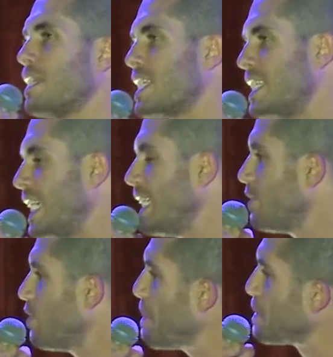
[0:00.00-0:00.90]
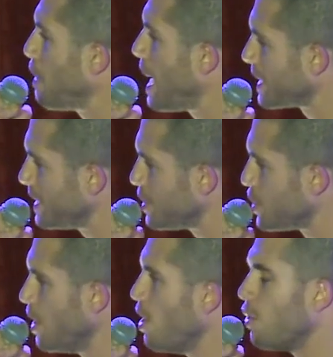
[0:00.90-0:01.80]
this neatly wrapped
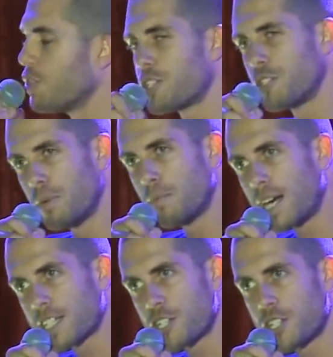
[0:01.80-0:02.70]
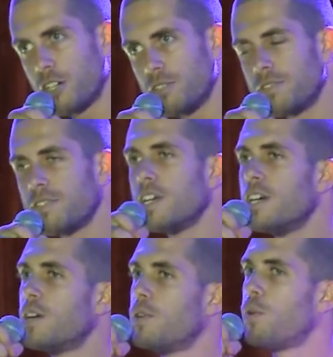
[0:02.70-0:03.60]
package on the supermarket shelf?
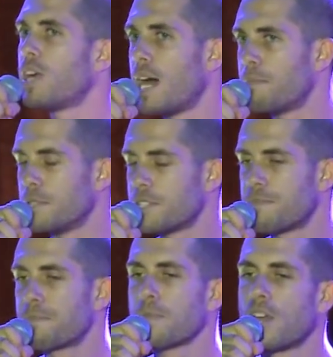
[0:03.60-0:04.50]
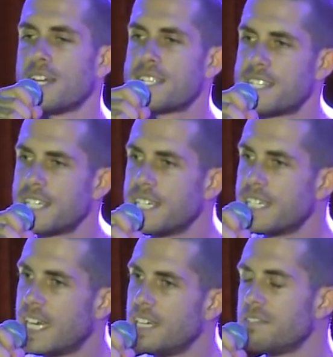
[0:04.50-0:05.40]
What happens? I see it
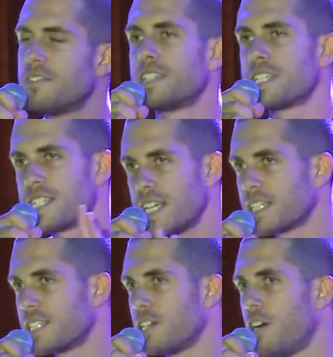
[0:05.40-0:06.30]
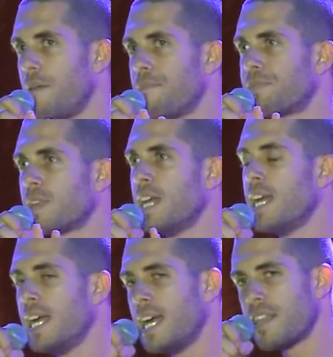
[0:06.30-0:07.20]
again for the second time.
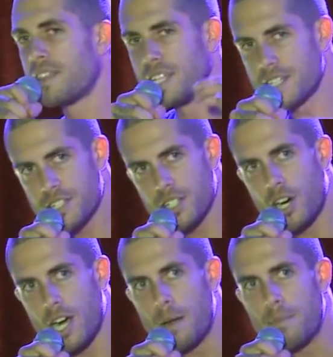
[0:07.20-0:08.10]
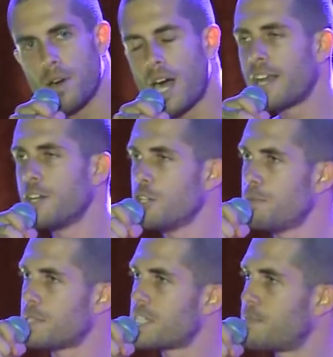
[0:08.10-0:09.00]
This time, I had a new
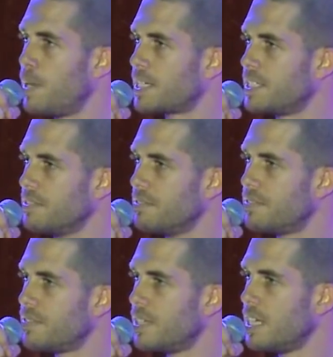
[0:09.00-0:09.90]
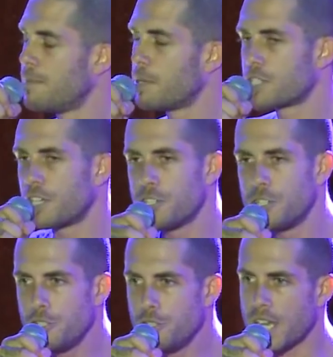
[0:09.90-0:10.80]
perspective because I
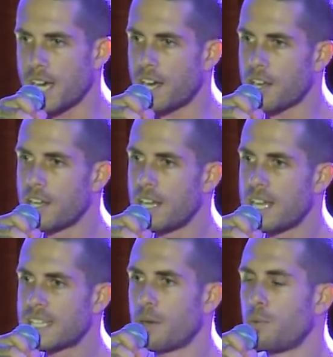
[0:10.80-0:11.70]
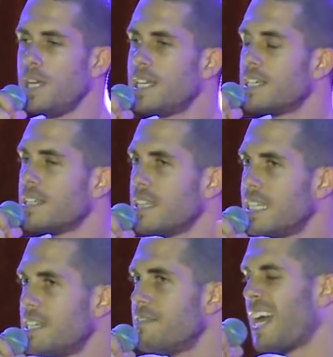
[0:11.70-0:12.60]
knew now that we can
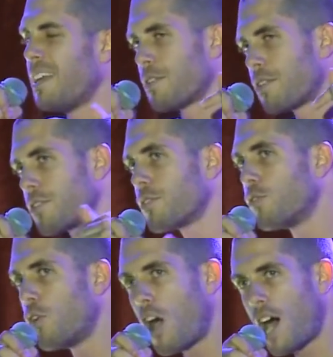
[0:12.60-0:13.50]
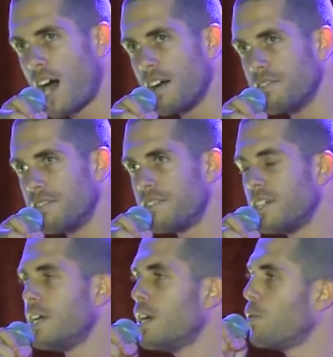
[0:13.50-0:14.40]
live and thrive
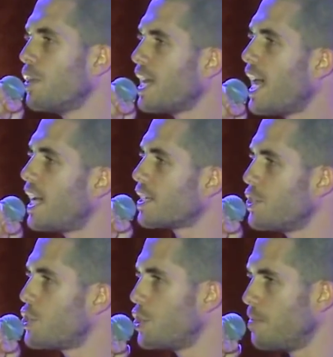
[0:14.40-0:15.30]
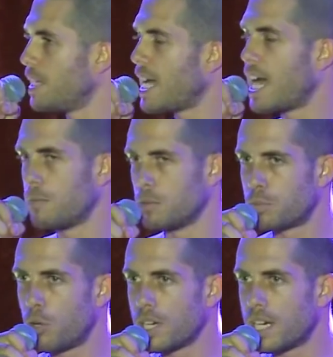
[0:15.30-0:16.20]
without consuming animal
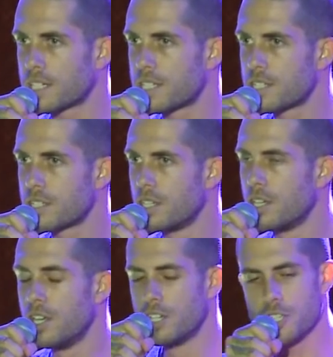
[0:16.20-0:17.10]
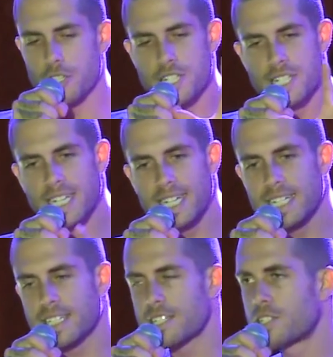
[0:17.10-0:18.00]
products. So
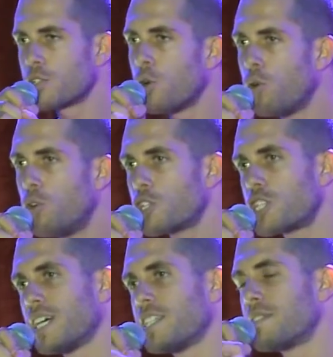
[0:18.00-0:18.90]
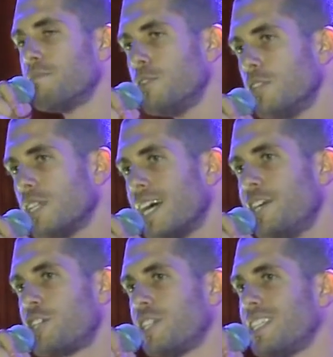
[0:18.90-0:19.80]
seeing this torture, this
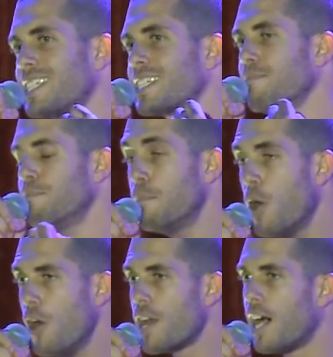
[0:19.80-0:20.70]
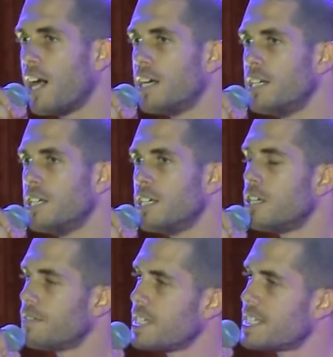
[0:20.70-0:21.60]
mutilation, this murder
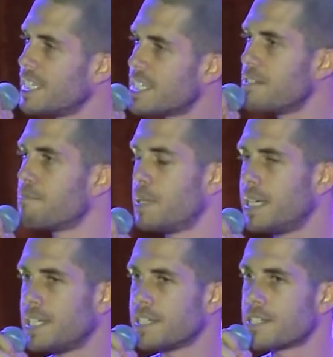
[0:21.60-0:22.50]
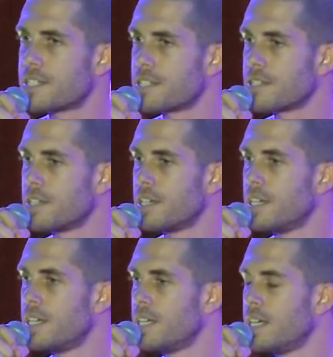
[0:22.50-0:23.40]
of these innocent beings,
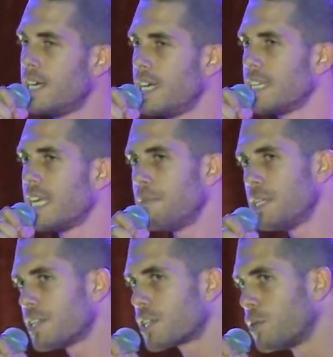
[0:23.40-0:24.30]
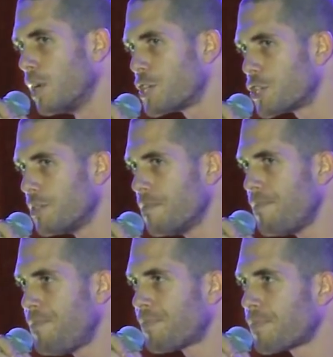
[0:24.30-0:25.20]
it led me to the question,
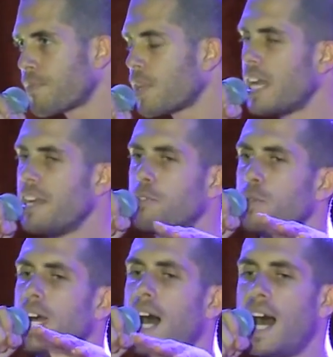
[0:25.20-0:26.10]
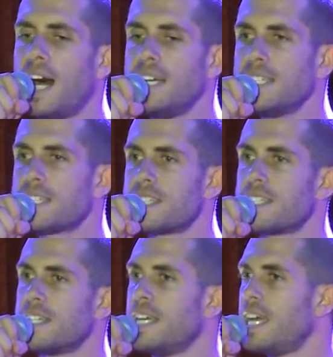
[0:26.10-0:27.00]
if we
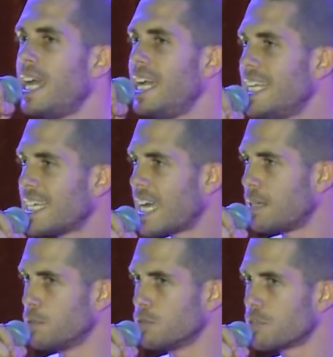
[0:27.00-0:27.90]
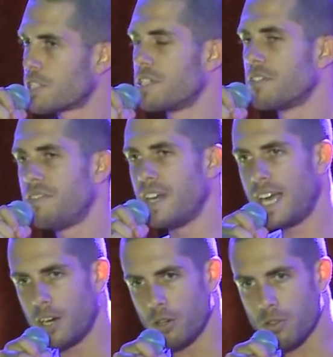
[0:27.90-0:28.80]
aren't eating animals for
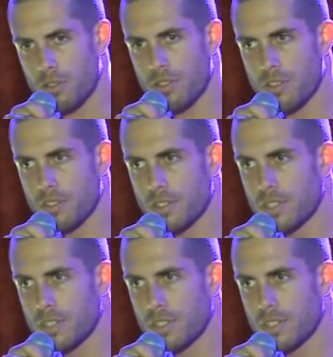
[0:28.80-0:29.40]
health,